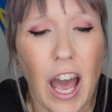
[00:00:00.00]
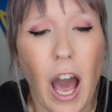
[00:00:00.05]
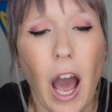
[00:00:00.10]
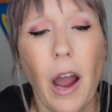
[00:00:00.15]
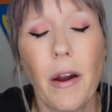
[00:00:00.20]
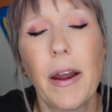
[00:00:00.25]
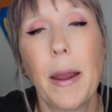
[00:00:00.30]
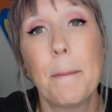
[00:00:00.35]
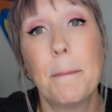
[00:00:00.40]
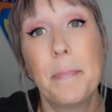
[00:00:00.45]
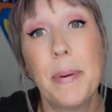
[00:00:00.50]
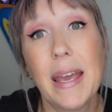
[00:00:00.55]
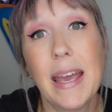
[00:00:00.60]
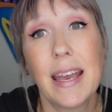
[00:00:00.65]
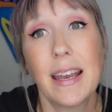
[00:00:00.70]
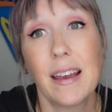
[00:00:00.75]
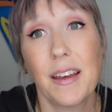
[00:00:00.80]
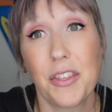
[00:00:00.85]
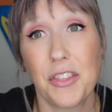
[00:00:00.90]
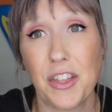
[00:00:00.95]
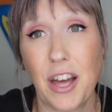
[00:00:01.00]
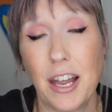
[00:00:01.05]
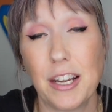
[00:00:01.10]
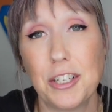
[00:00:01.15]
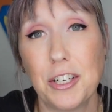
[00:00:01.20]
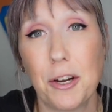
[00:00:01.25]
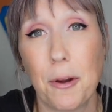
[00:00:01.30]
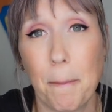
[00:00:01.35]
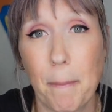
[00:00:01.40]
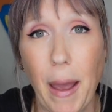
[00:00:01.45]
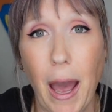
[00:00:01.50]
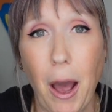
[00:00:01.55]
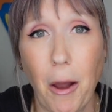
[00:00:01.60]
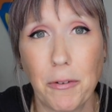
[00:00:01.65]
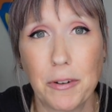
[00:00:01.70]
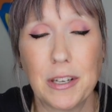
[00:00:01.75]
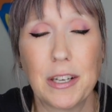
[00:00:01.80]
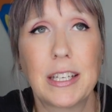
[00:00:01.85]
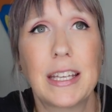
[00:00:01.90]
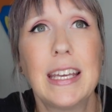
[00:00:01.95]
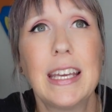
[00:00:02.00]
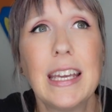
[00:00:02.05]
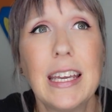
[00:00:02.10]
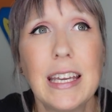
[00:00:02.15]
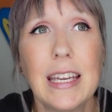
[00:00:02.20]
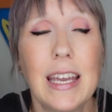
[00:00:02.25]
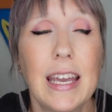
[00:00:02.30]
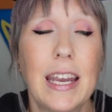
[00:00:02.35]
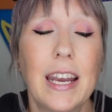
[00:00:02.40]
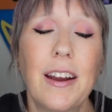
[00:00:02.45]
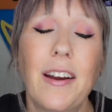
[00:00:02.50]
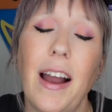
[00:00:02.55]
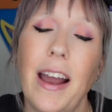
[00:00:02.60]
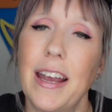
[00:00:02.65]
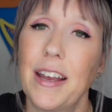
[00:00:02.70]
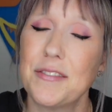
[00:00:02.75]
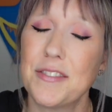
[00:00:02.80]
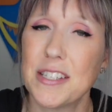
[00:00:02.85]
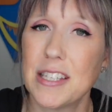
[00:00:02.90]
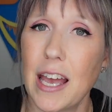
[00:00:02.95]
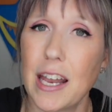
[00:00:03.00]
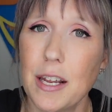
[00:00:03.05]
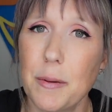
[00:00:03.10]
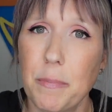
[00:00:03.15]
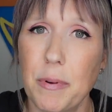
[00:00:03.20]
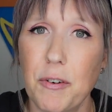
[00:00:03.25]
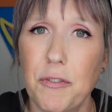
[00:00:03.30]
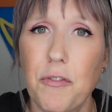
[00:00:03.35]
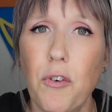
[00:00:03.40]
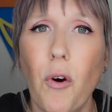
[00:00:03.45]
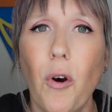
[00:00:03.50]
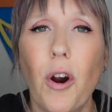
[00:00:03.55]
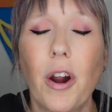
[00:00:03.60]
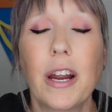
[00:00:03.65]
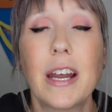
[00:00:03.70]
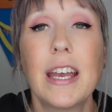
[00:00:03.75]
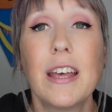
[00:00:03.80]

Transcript: All right, Big Thunder Mountain. Key here, I have said it before.